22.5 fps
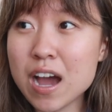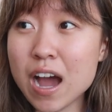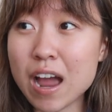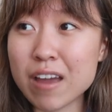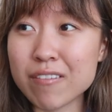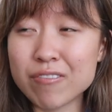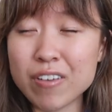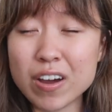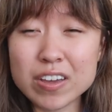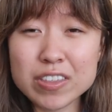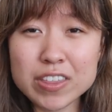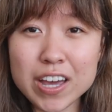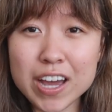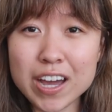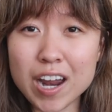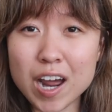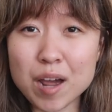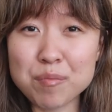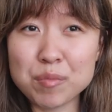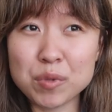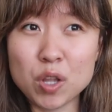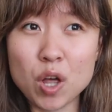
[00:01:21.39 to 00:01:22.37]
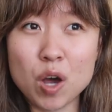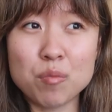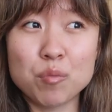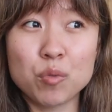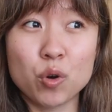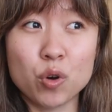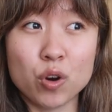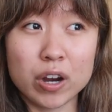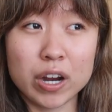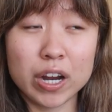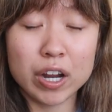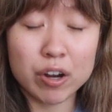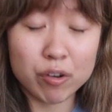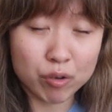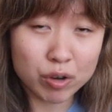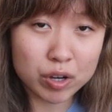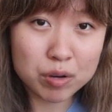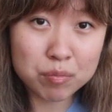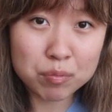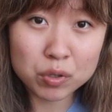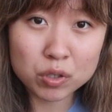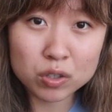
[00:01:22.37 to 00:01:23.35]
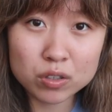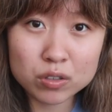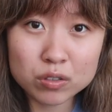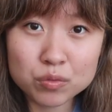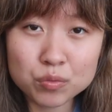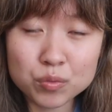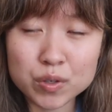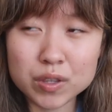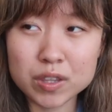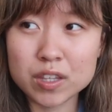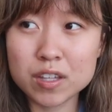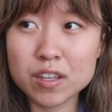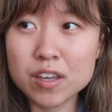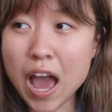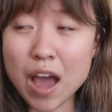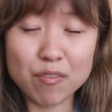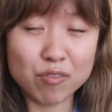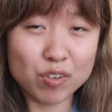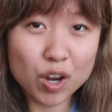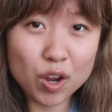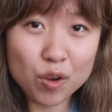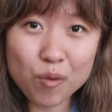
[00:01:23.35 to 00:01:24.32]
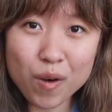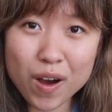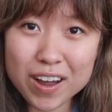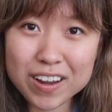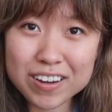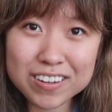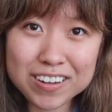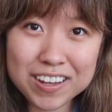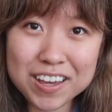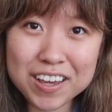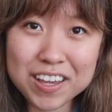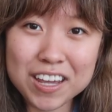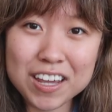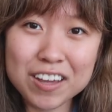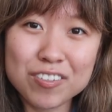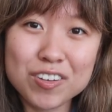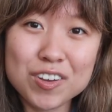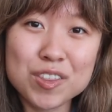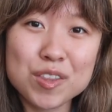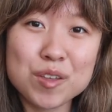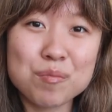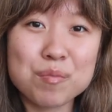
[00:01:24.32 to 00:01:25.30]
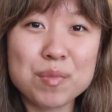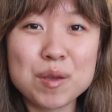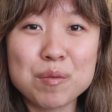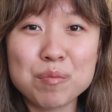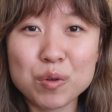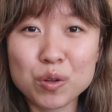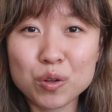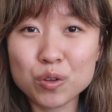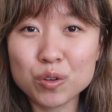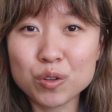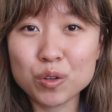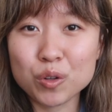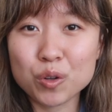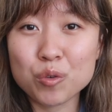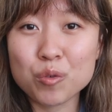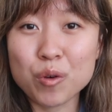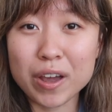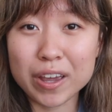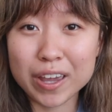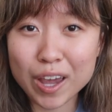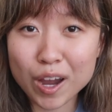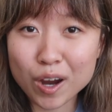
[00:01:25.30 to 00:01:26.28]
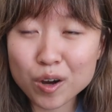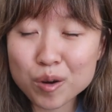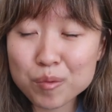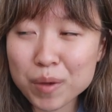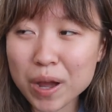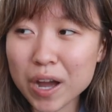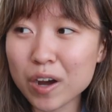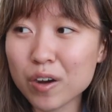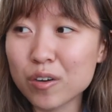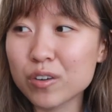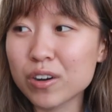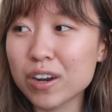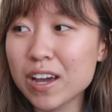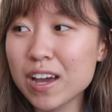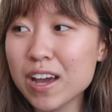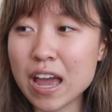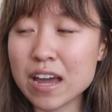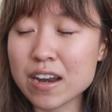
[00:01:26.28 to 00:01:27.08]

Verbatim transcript: I find that I'm a lot more irritable with everyone, even the people who I care about,